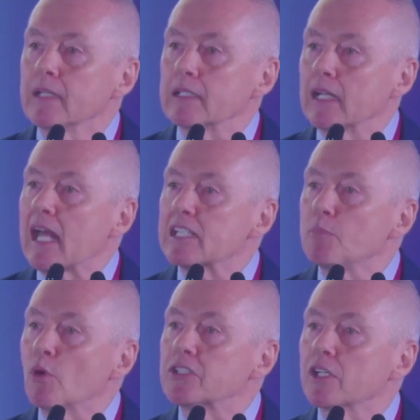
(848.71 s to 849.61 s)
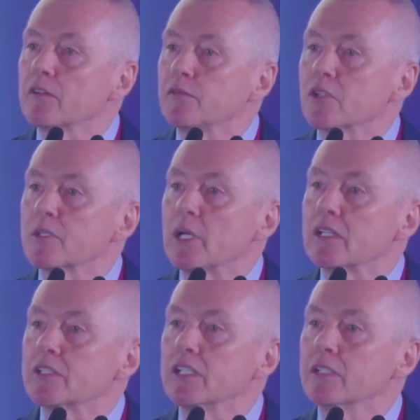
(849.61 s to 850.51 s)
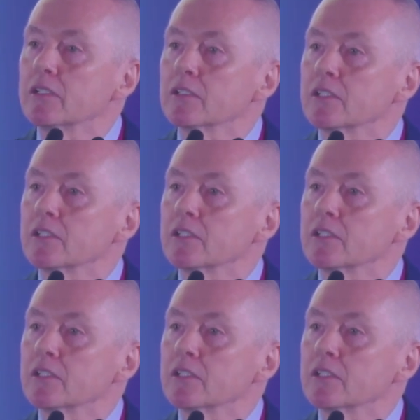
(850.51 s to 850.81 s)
And the last point on affordability